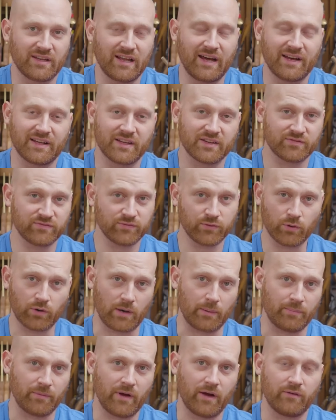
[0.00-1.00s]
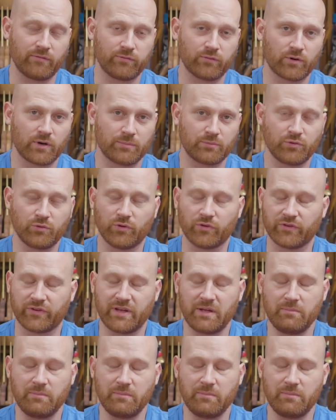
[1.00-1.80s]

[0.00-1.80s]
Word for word: a lot is Florip, uh, Florip Tools.